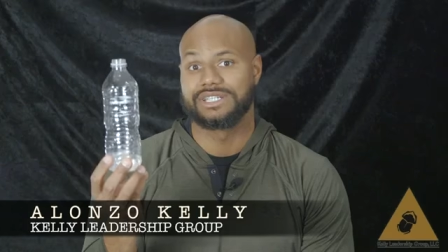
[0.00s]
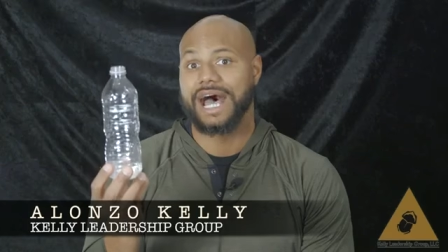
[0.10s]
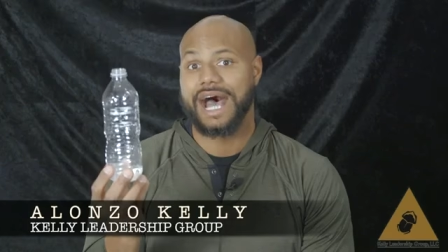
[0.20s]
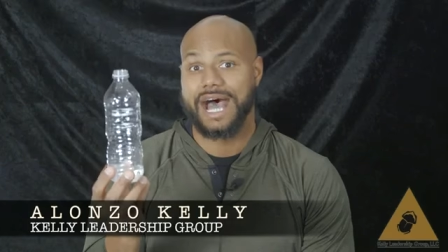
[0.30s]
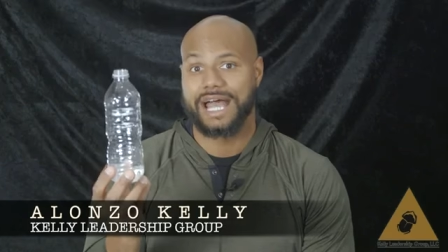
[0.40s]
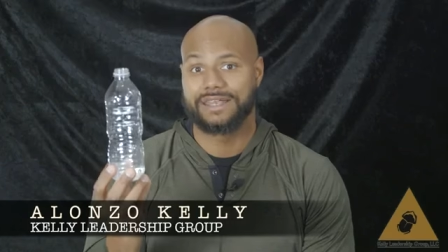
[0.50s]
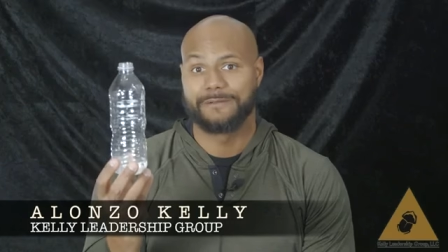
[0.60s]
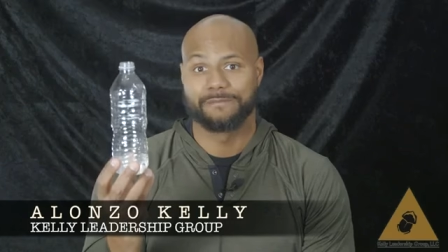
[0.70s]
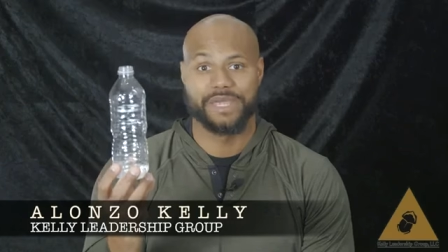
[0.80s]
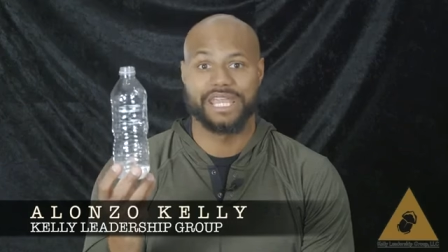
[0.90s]
not
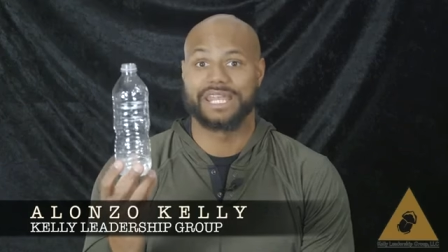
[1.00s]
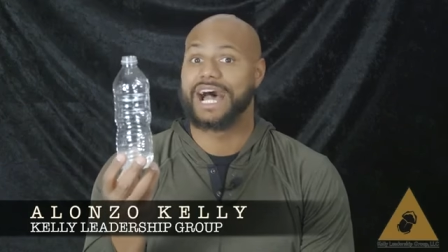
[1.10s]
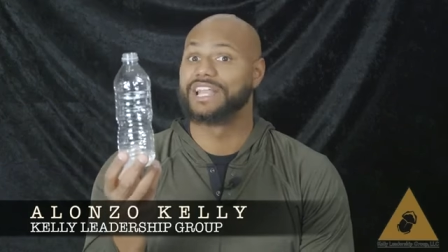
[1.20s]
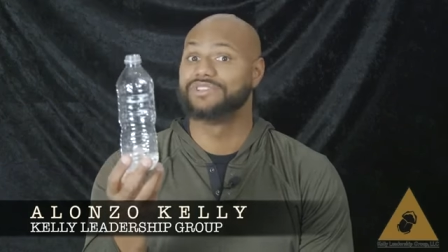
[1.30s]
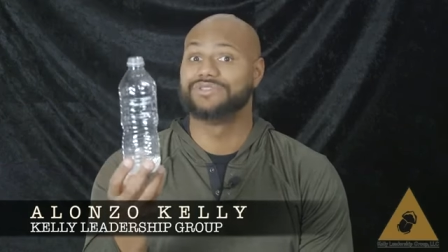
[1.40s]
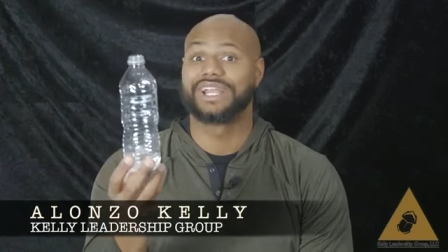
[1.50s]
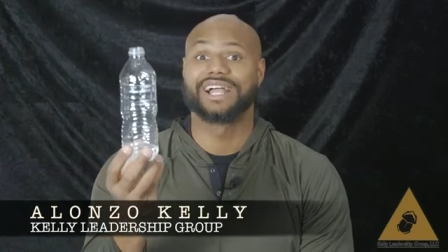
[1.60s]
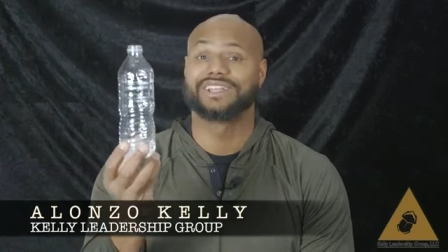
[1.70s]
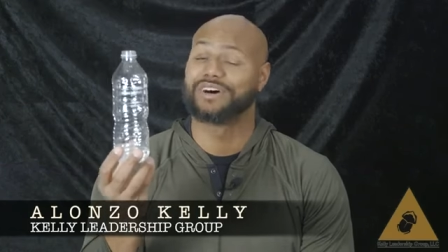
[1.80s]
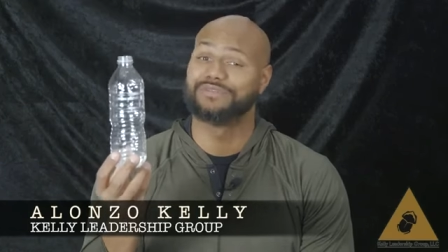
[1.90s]
mean I do
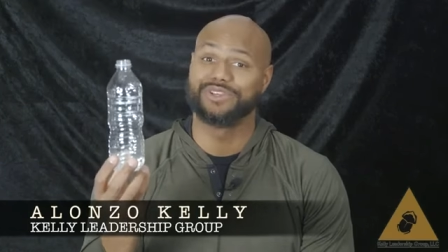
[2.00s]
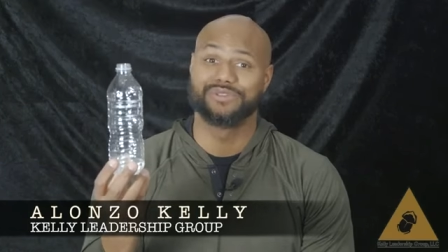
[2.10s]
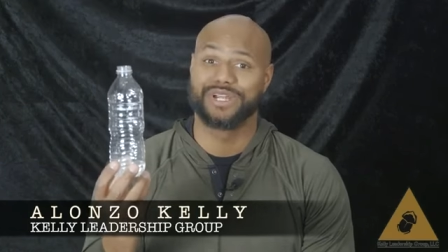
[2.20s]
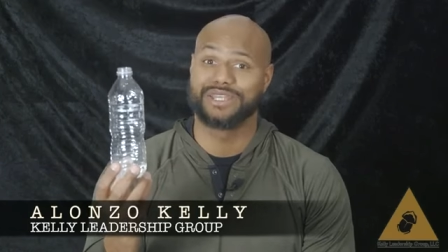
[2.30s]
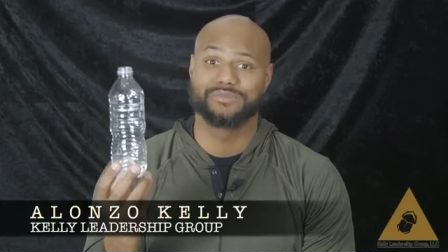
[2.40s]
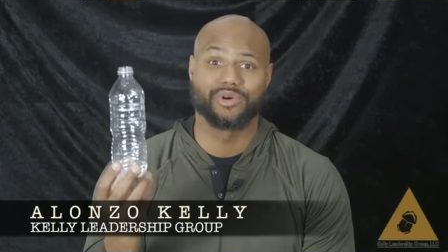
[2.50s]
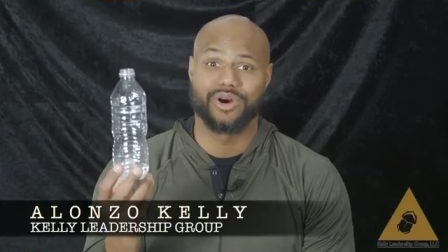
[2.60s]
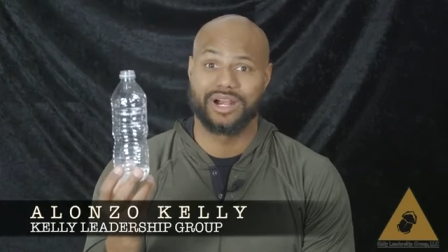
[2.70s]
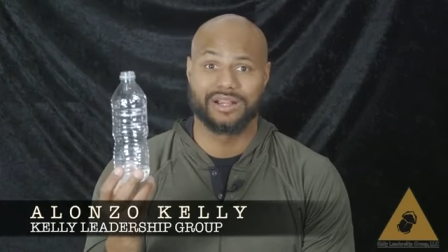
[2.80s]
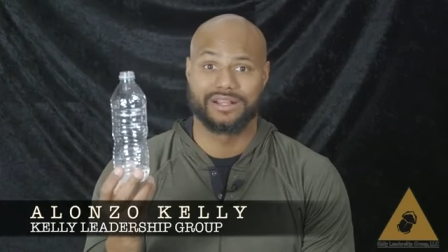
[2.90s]
not love you
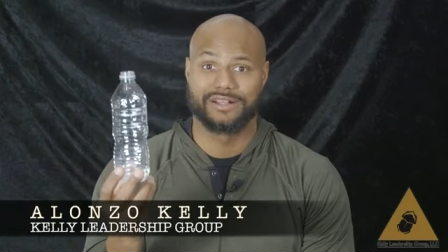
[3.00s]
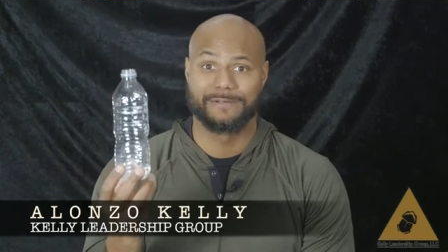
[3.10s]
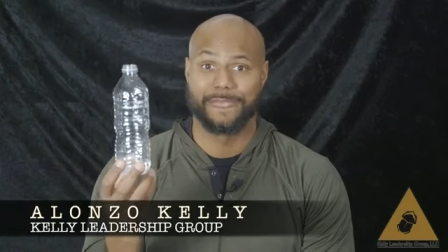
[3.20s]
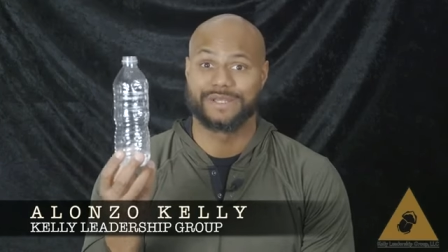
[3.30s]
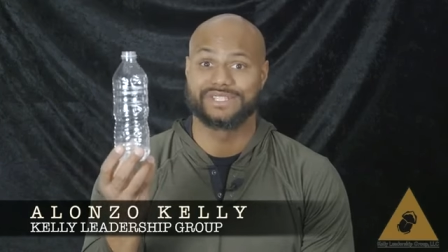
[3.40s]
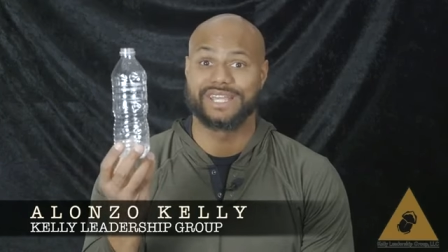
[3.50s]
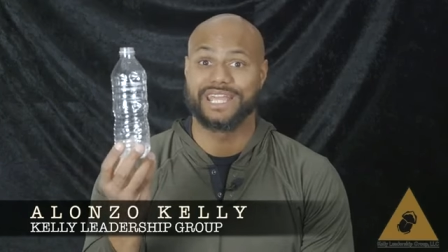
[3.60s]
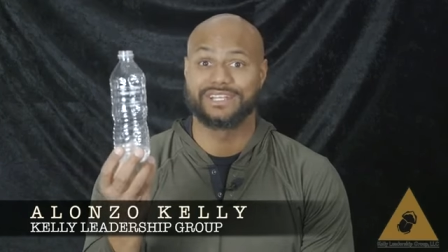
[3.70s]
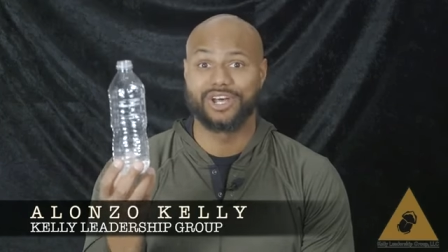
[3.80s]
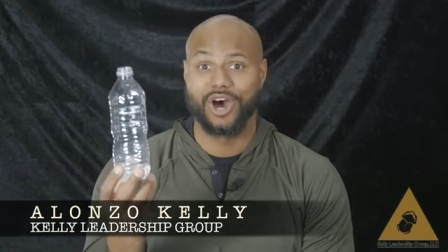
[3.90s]
anymore.
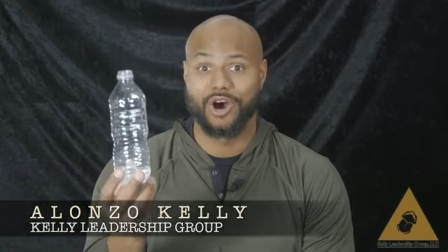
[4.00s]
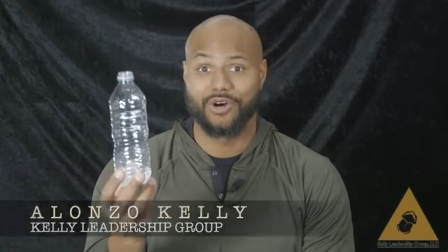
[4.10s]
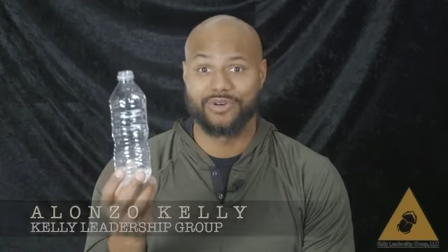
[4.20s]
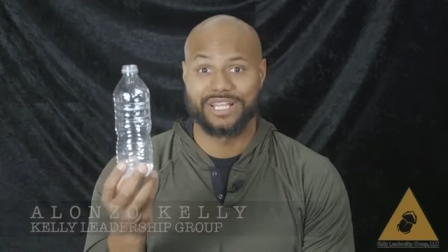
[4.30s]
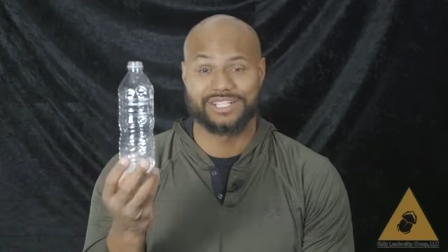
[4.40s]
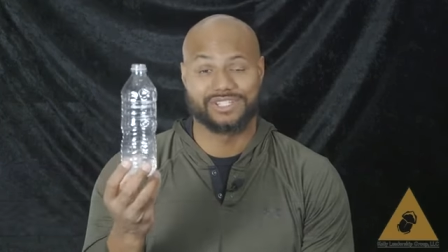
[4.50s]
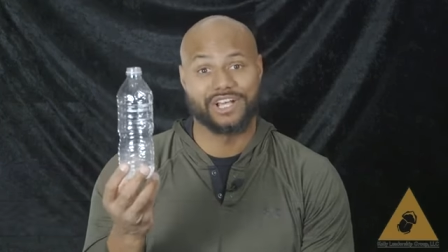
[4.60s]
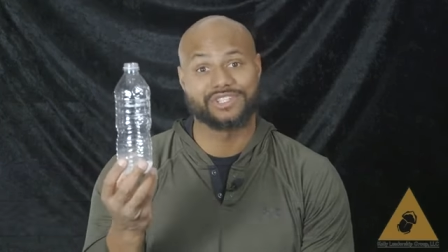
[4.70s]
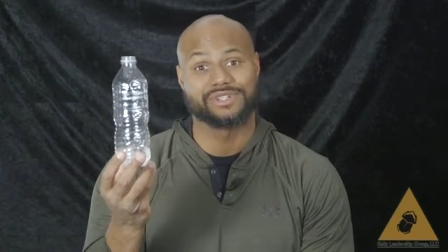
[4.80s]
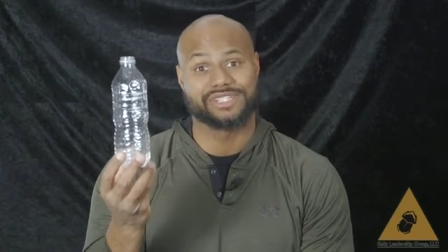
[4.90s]
Saying no is
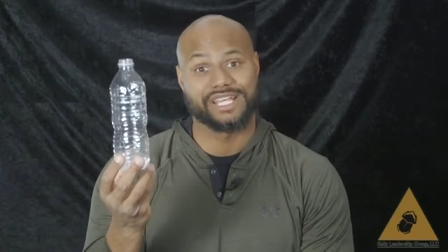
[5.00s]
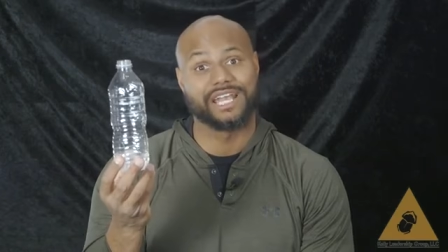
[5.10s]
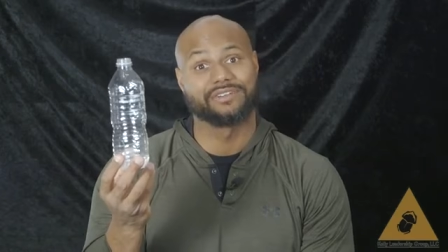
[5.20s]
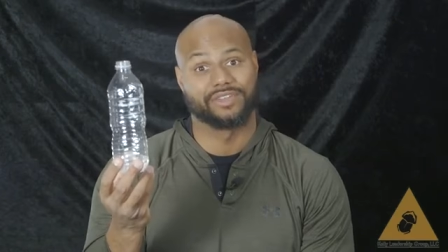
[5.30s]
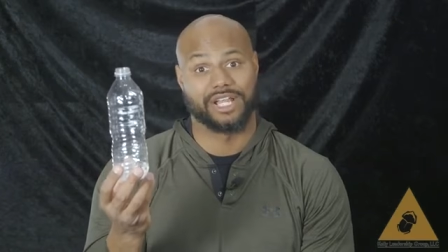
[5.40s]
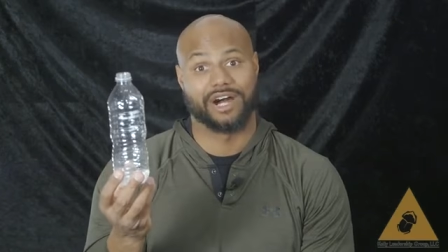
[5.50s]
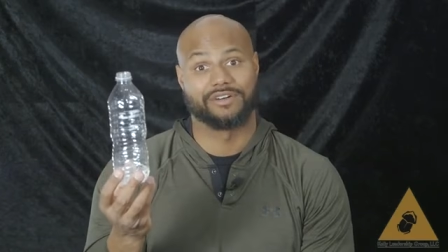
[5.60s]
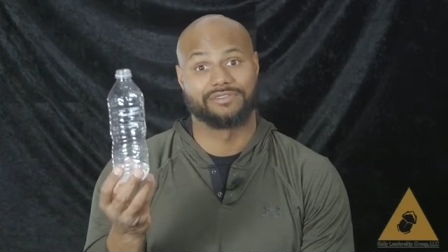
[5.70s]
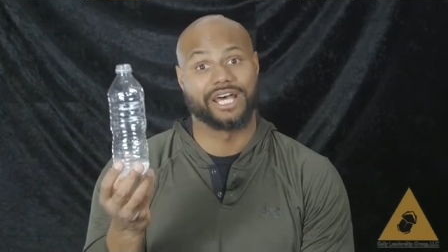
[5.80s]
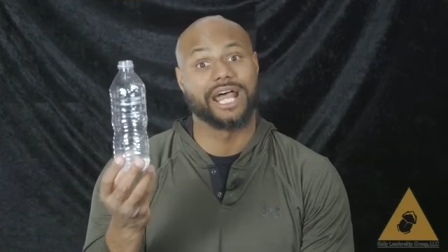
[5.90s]
also a sign of
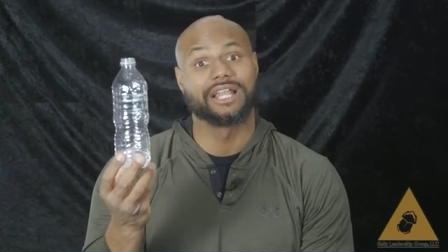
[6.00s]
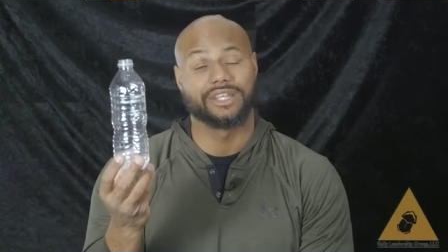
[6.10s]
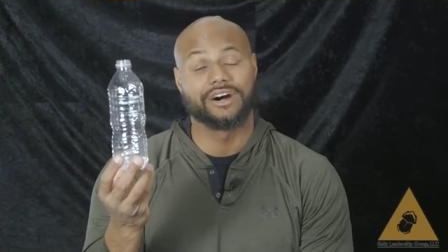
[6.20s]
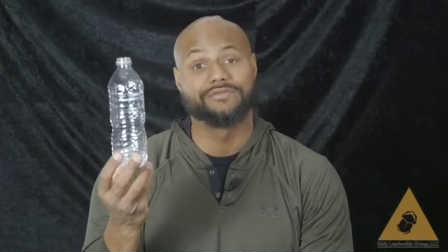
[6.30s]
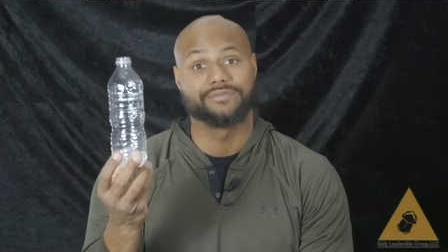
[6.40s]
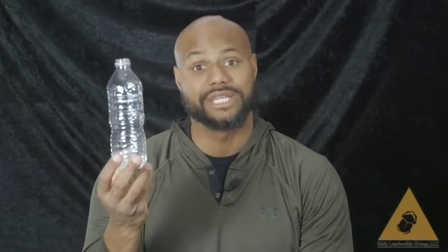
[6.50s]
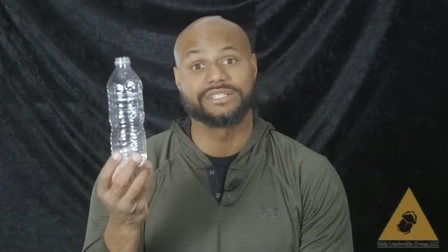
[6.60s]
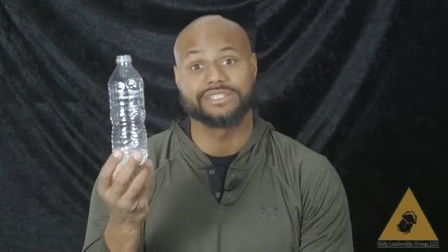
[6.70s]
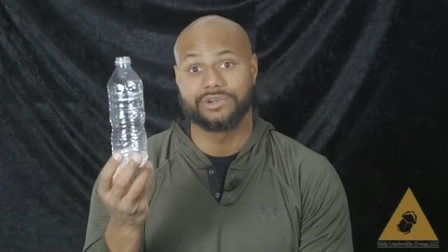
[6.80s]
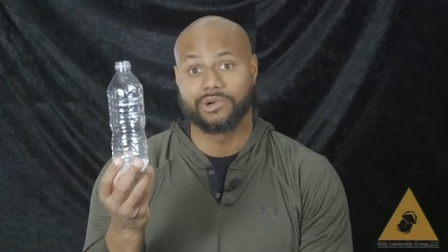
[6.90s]
love, that I love me
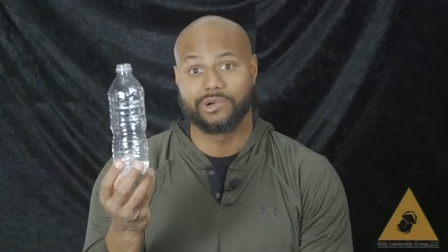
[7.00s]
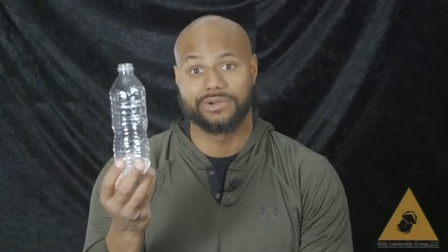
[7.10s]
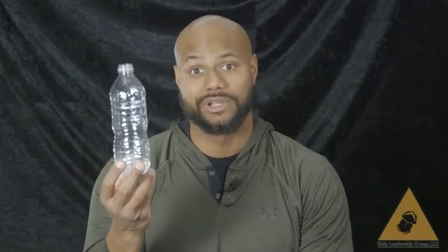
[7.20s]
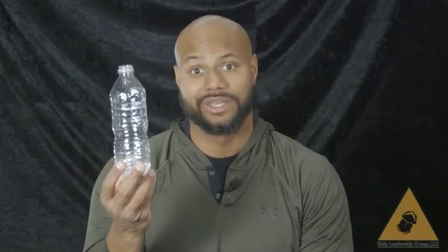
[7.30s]
too.